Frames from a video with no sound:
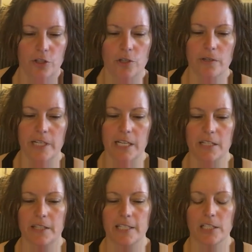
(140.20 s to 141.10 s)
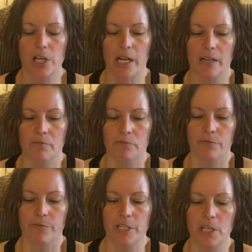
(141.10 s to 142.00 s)
during this um,
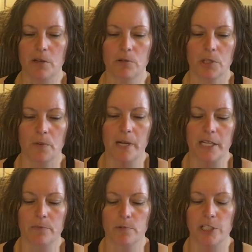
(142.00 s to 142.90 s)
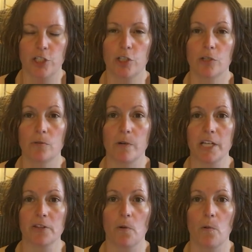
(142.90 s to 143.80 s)
video so I can read to you
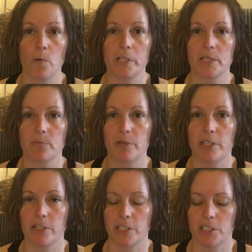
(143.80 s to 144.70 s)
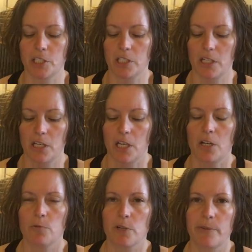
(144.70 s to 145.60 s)
what the Holy Spirit
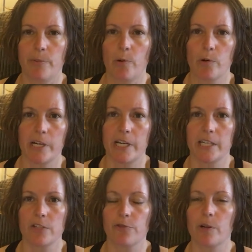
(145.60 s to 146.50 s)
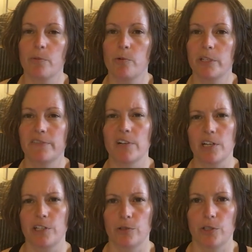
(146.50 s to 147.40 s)
report is from one of our
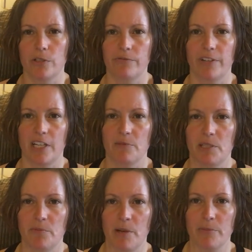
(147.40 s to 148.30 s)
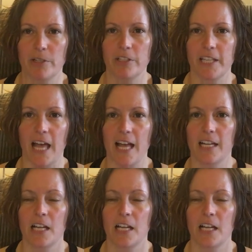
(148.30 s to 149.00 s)
YouTube family members that